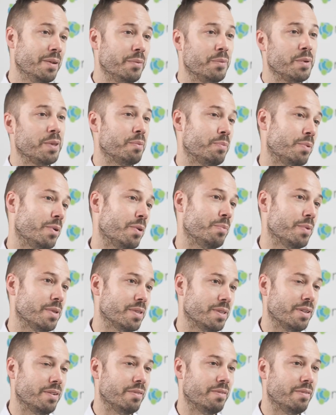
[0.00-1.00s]
with the
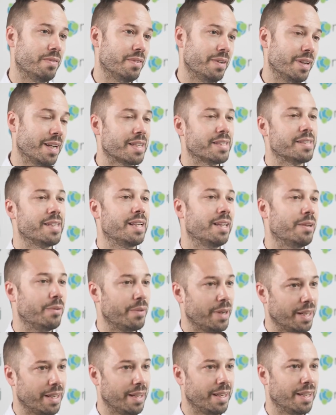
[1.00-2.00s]
purpose of
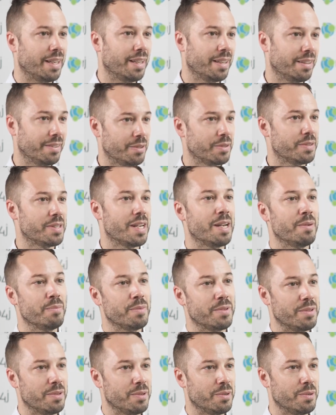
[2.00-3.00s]
accelerating their time
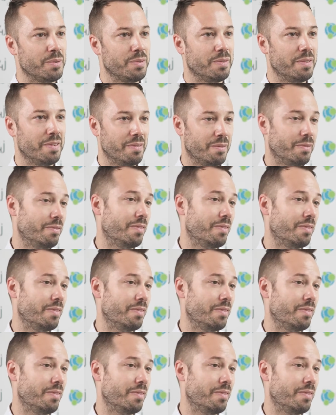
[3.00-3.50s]
to